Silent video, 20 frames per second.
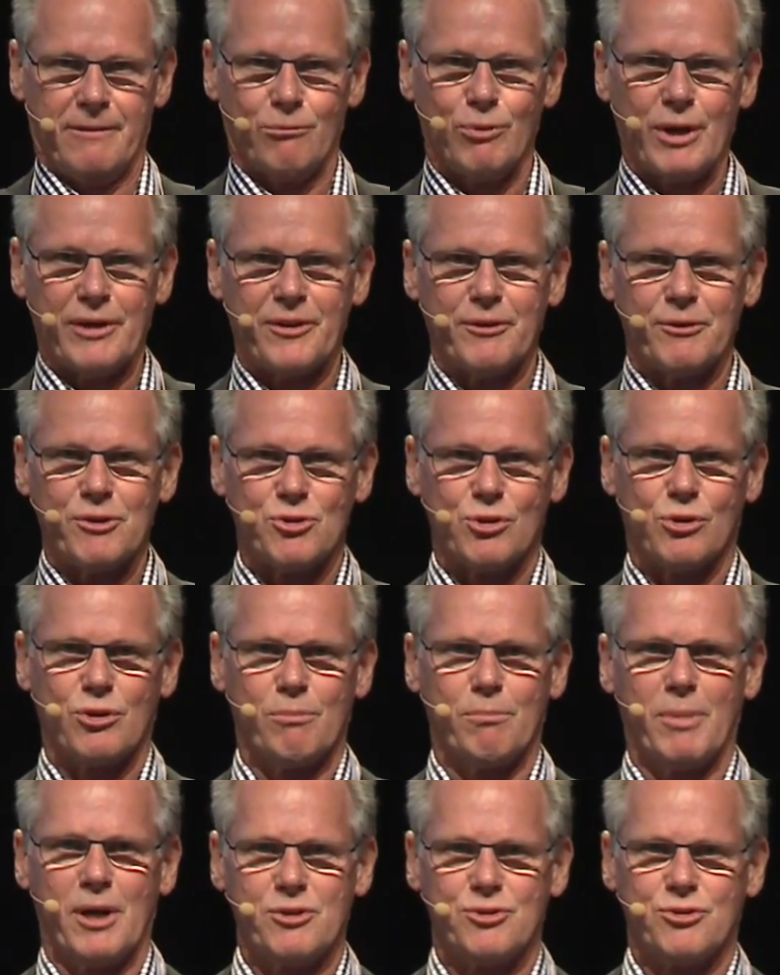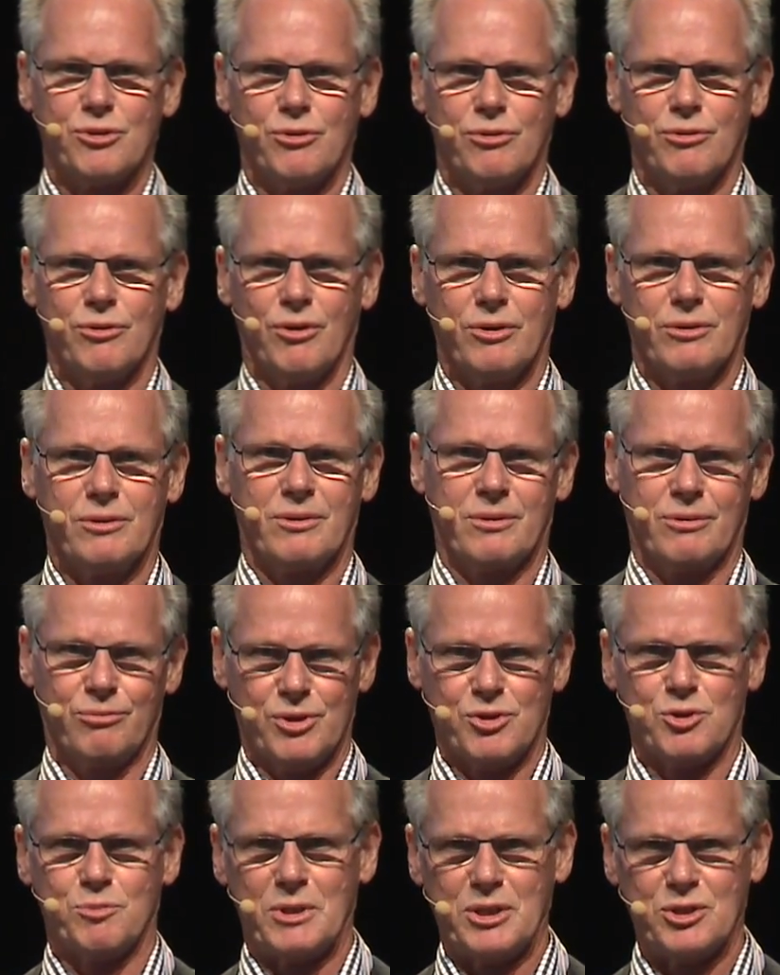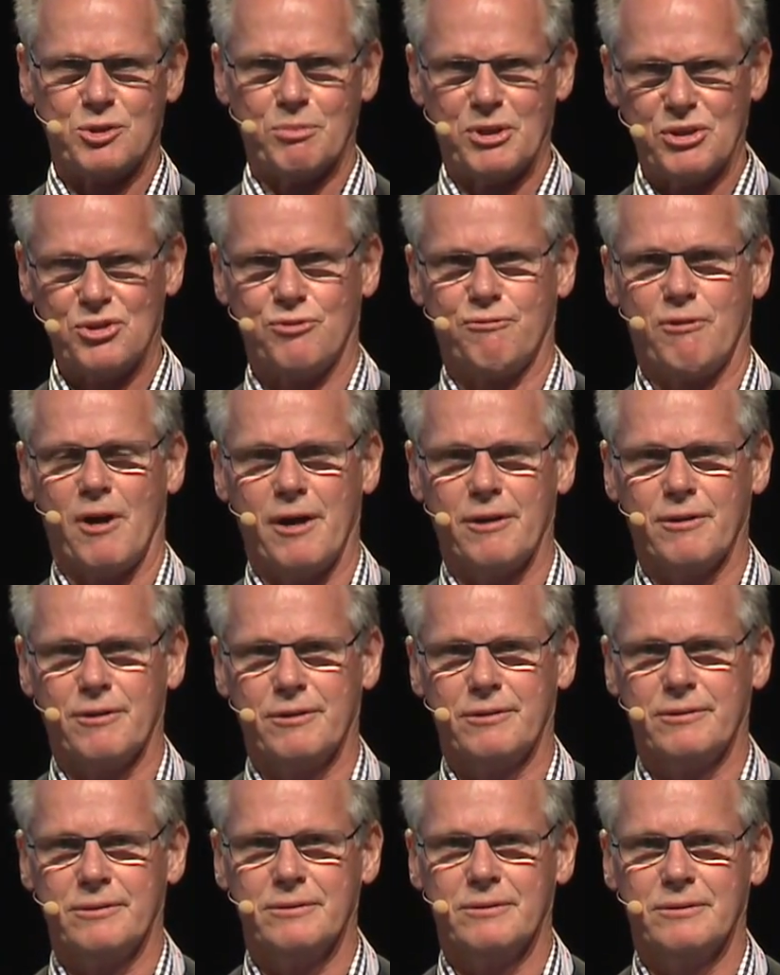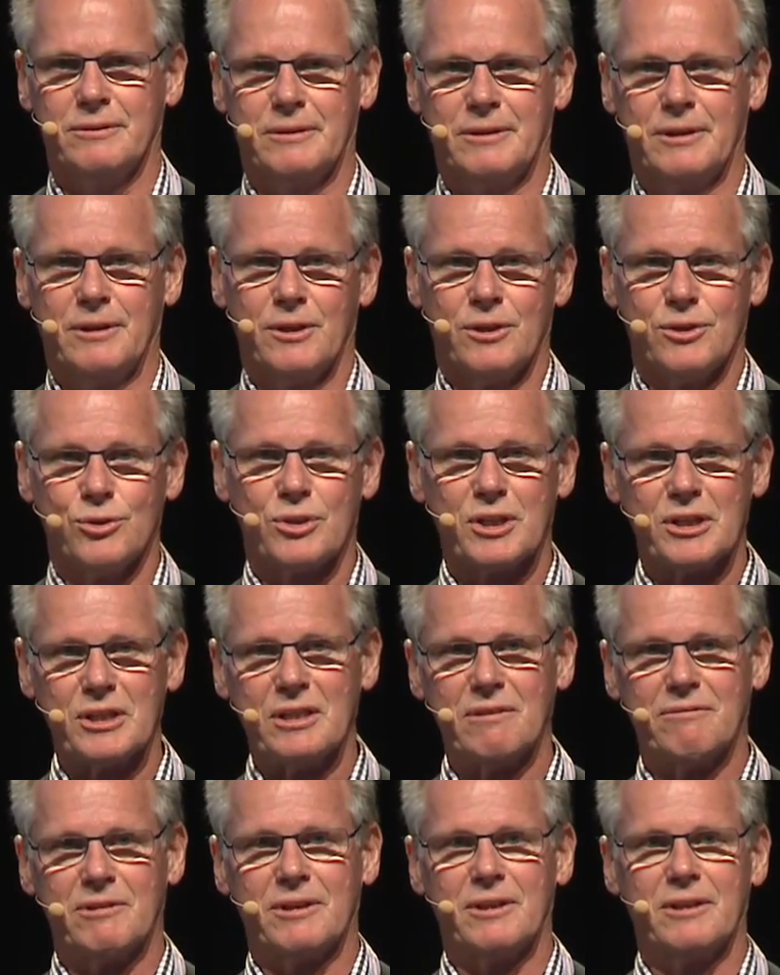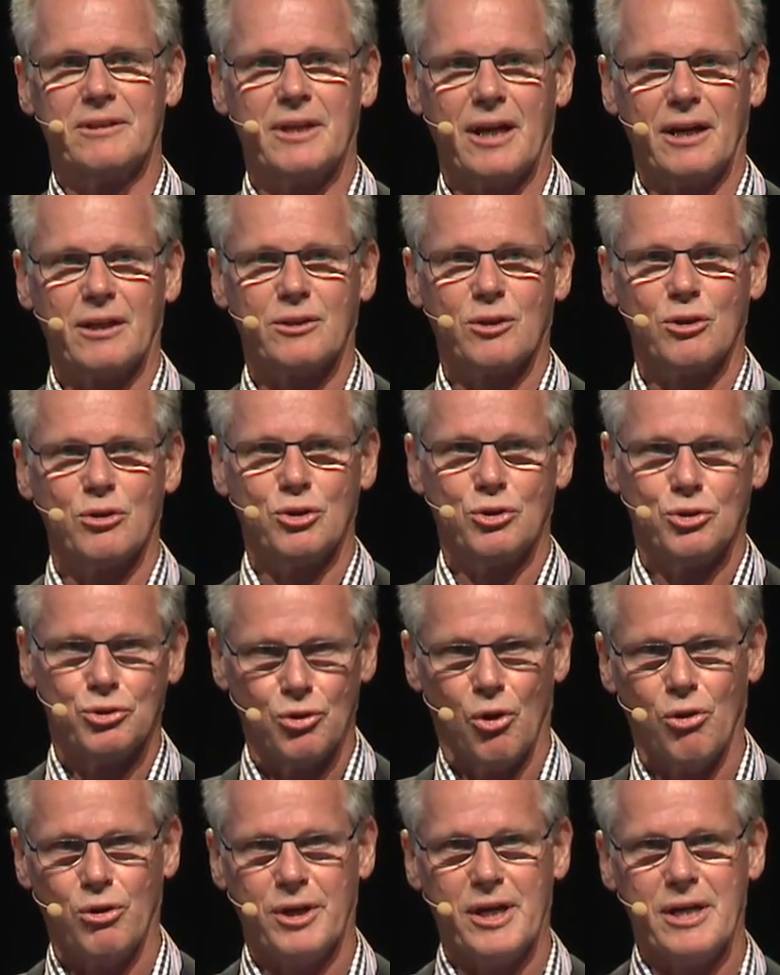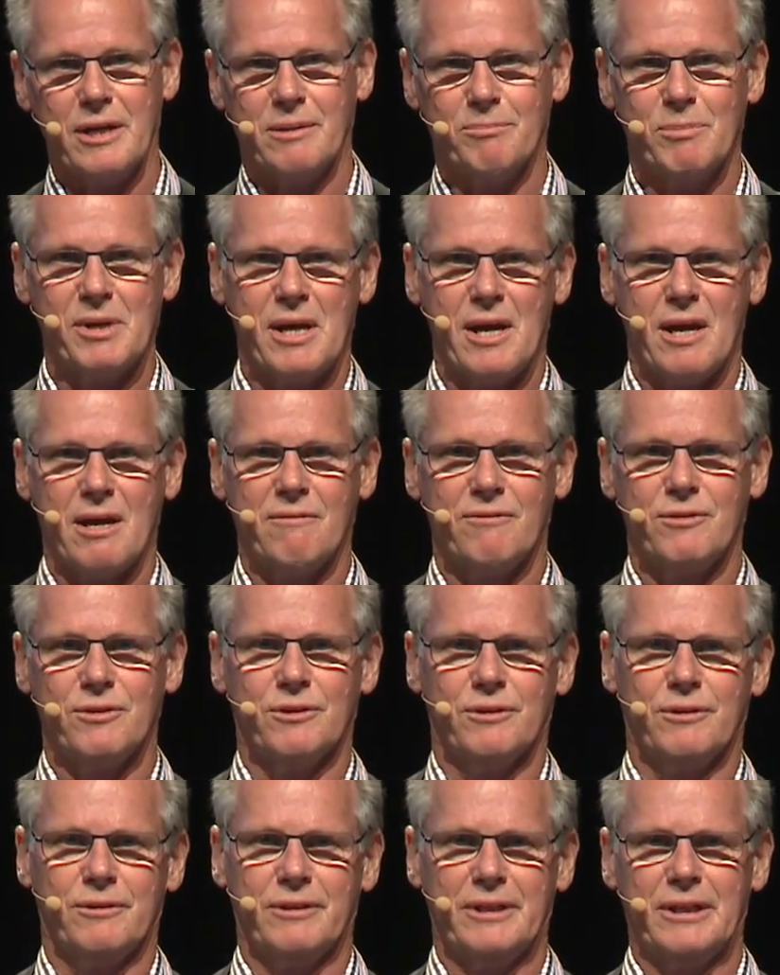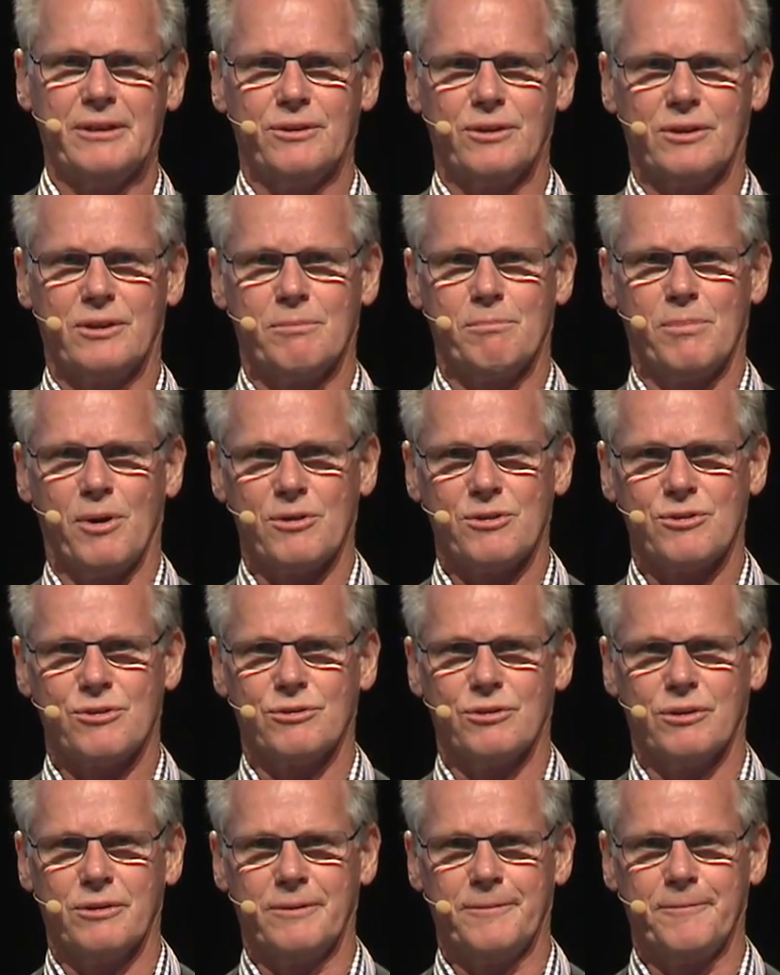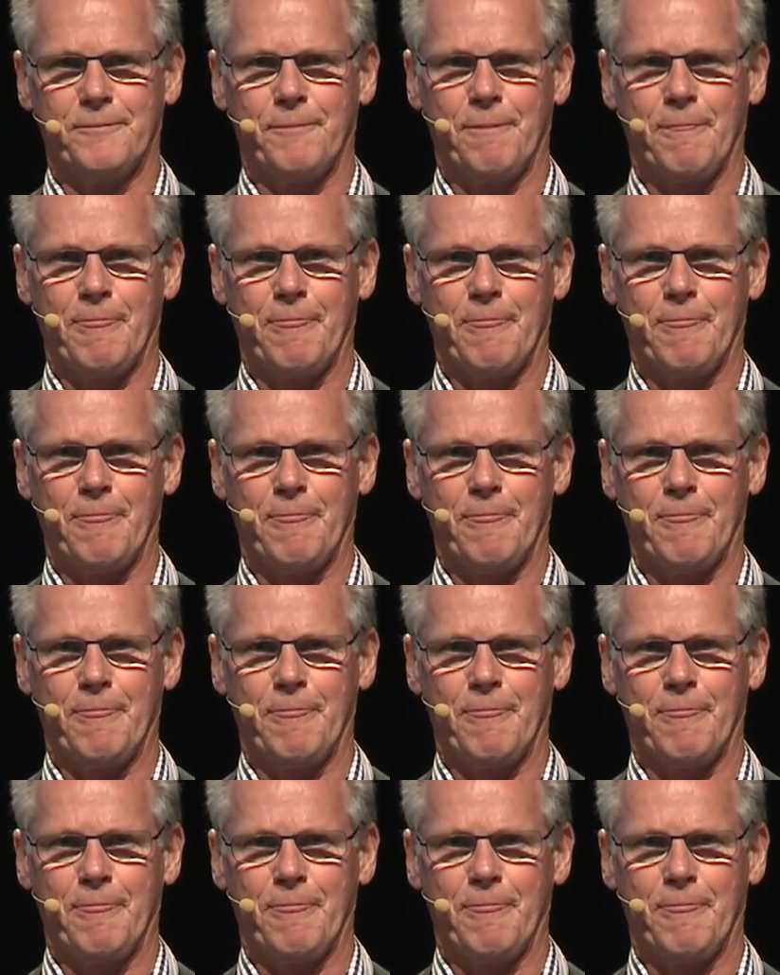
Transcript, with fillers: whether it's combustion or not, which means misfire, you can even detect knocking behavior in the combustion